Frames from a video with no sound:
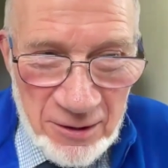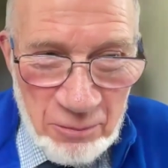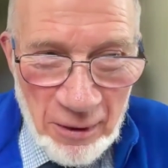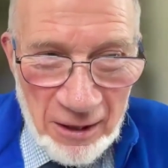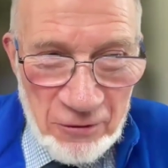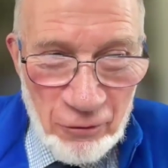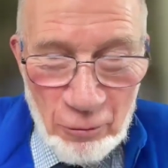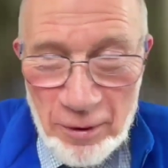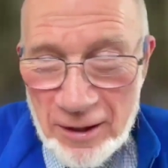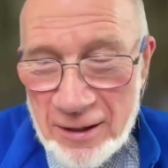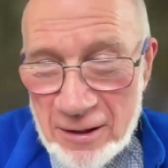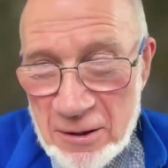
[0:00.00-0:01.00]
Spanish for
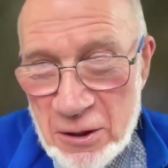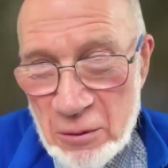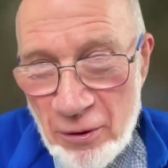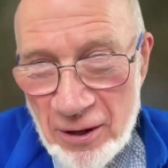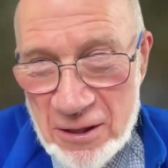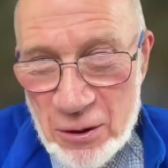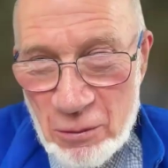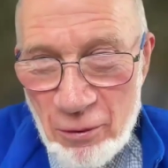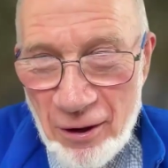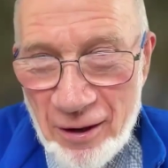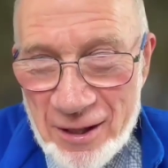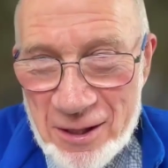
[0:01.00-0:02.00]
Beginners, surprise,
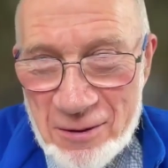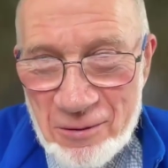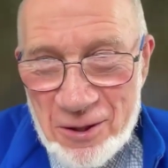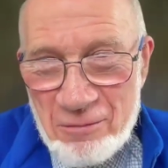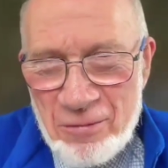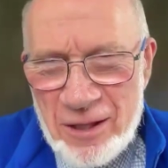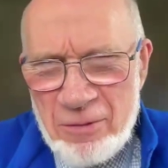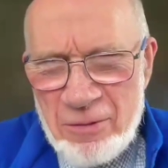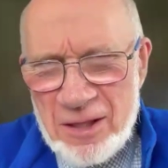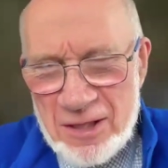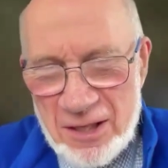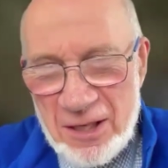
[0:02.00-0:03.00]
surprise, which the
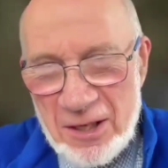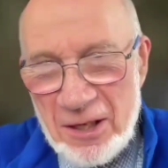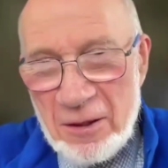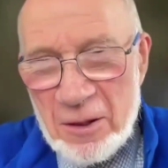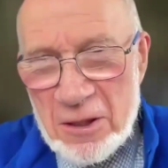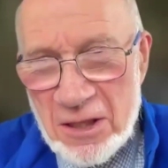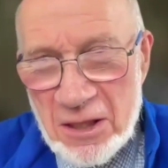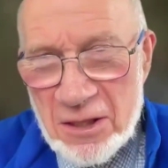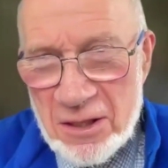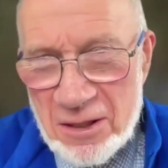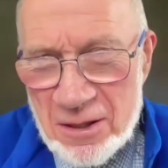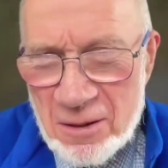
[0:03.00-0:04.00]
BBC did in the
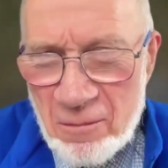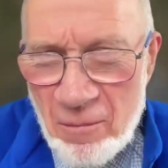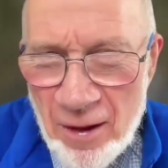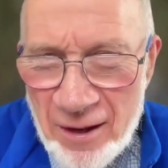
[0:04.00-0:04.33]
60s,